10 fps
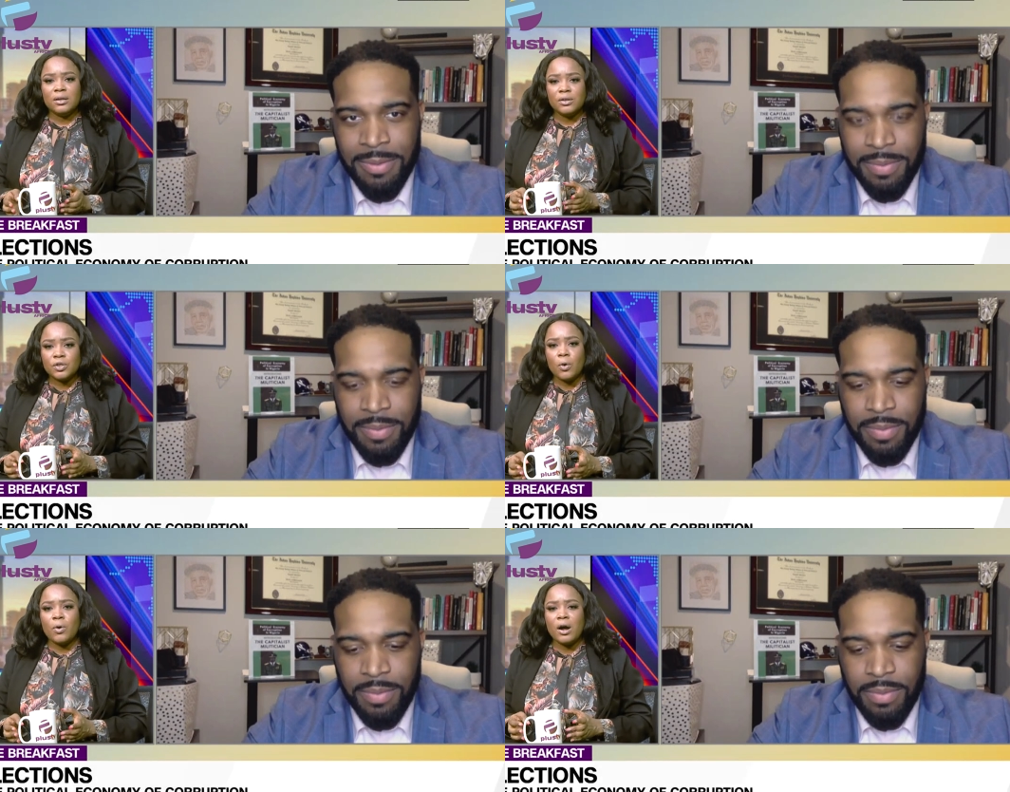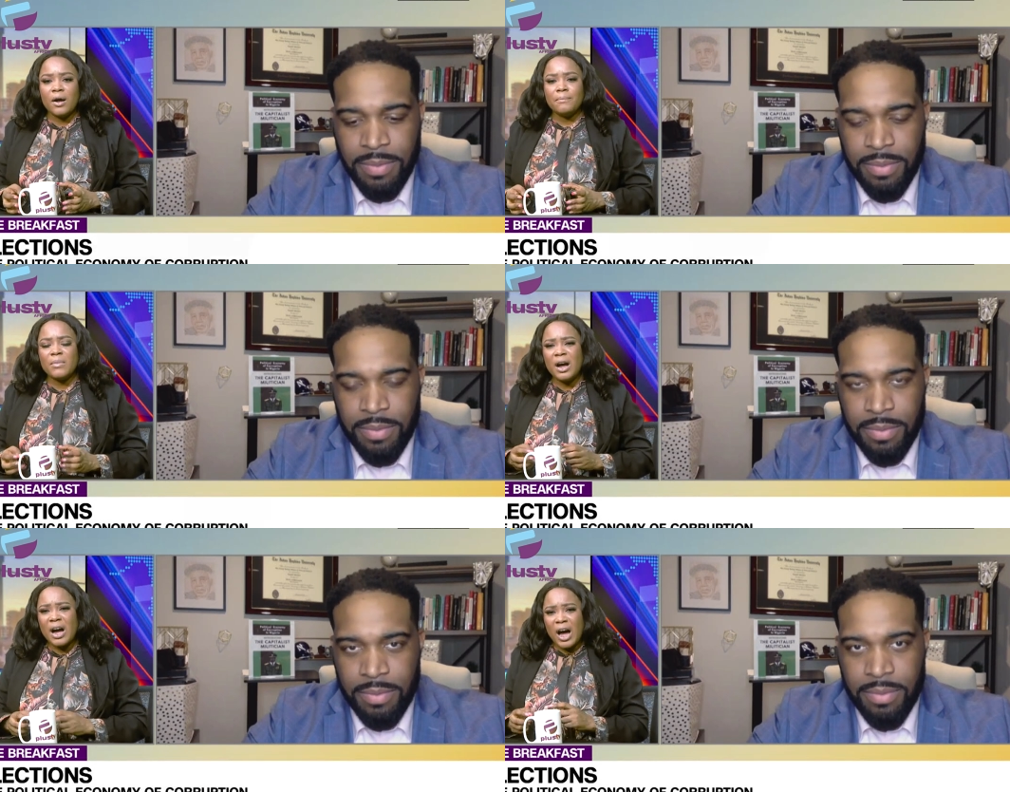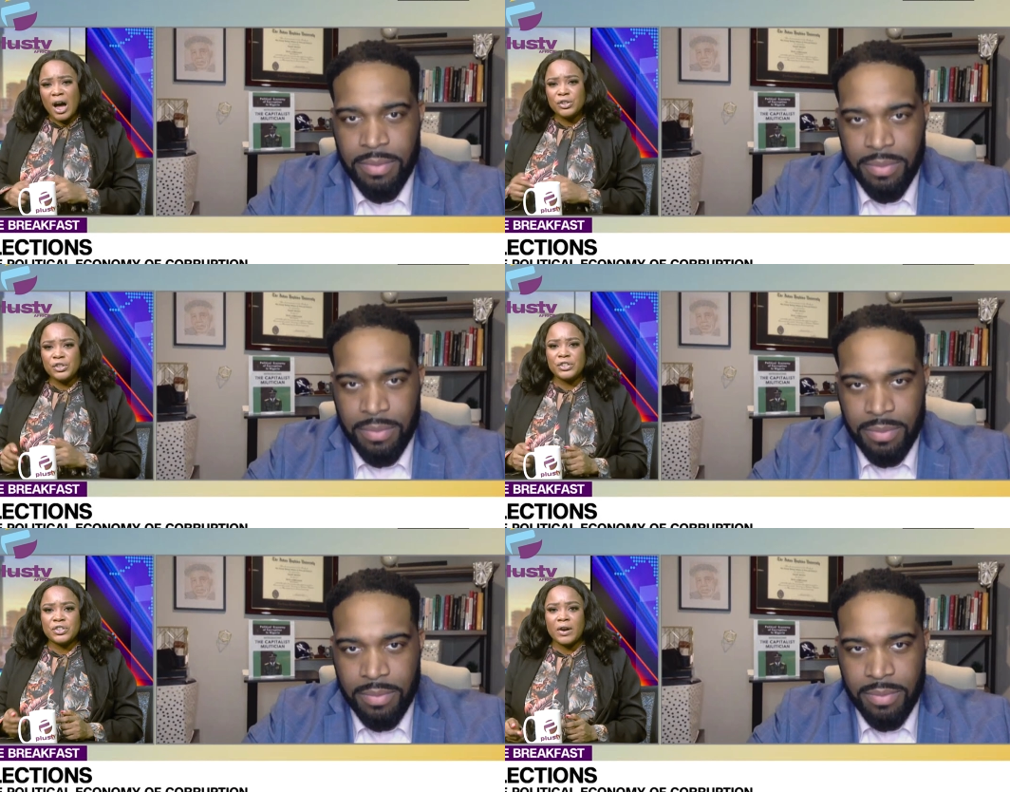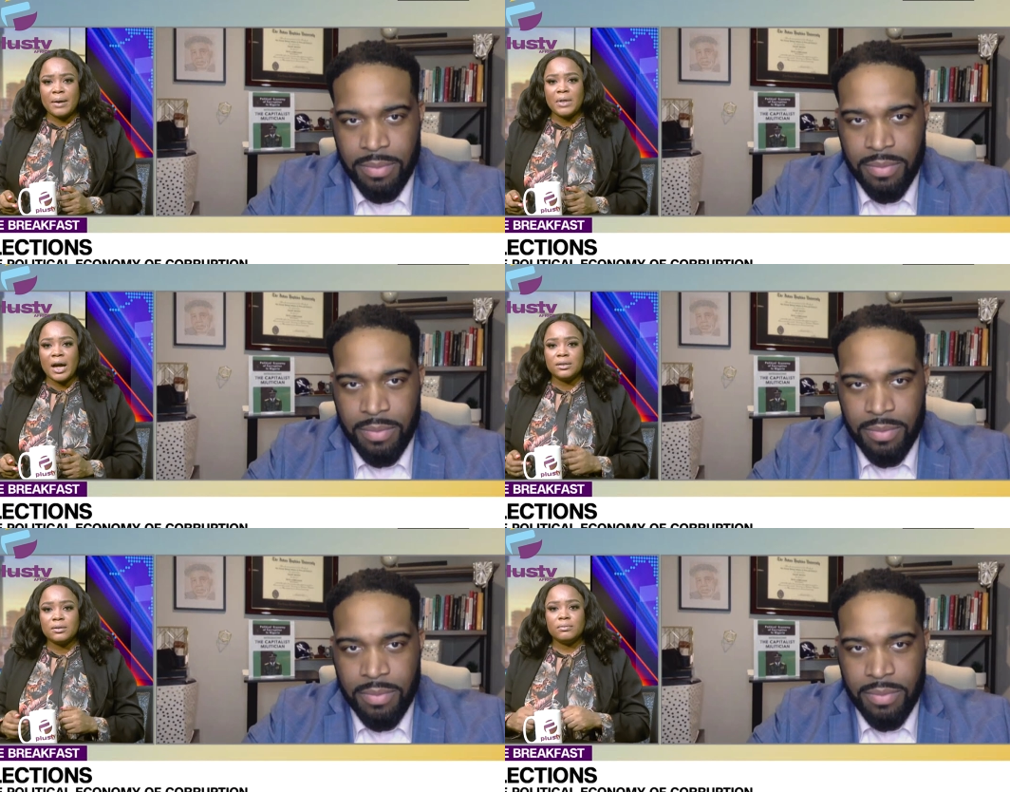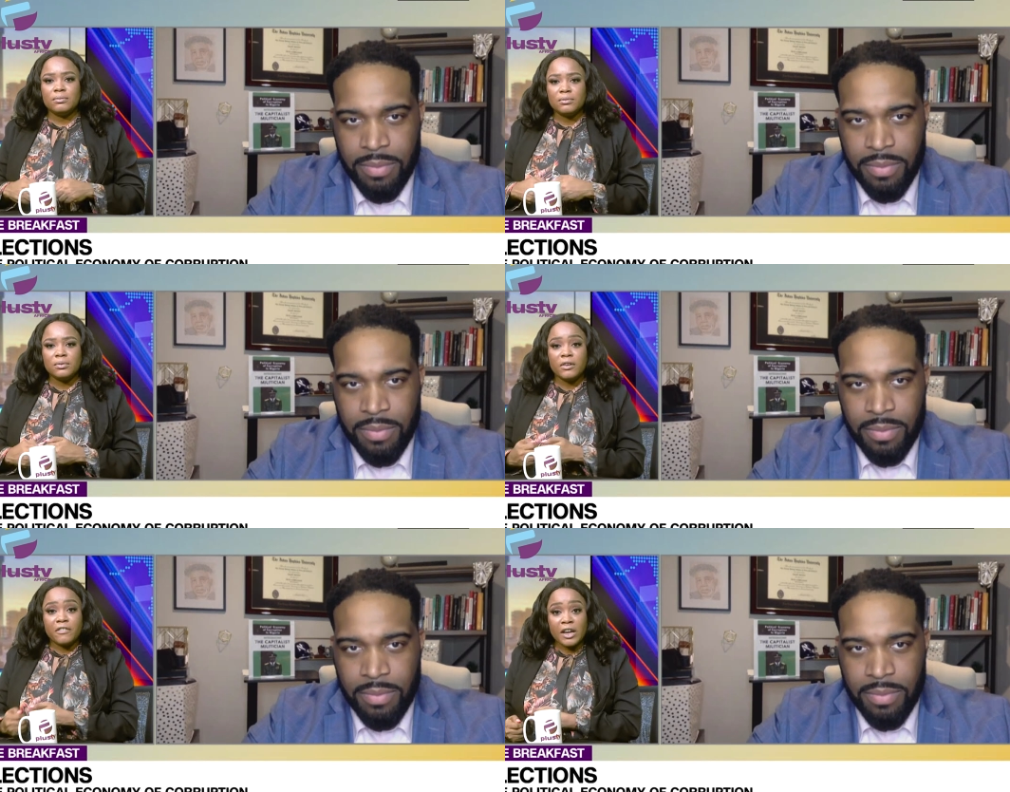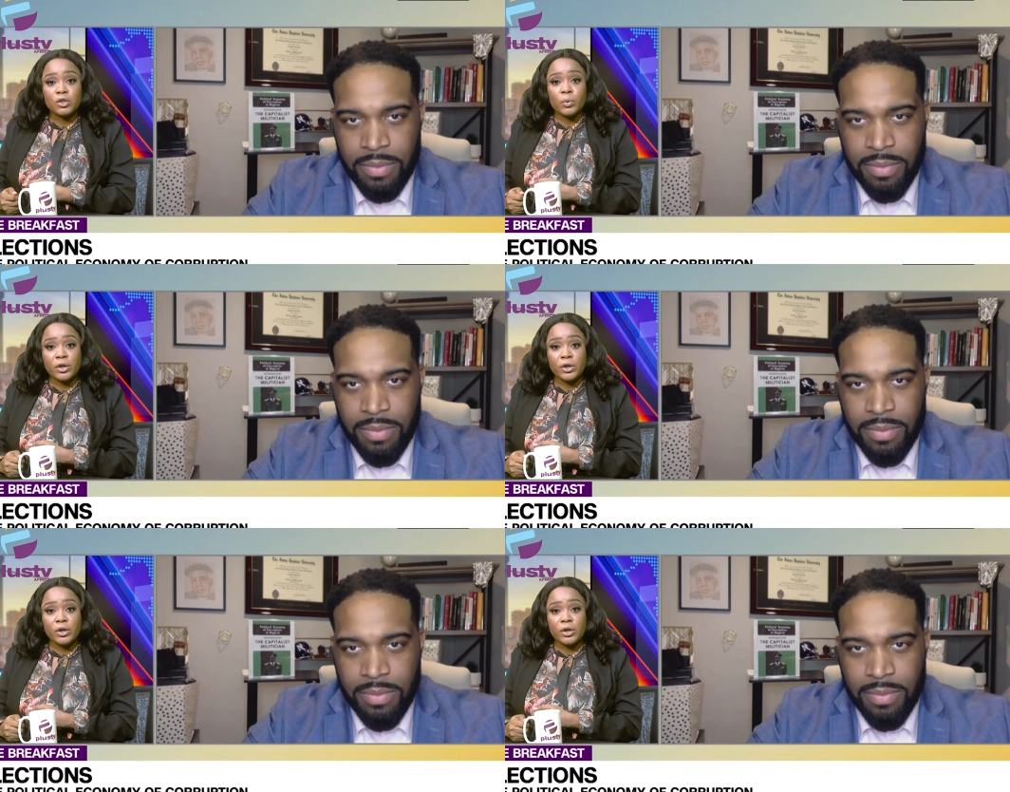Speaker 1: So um, how do you describe that? The fact where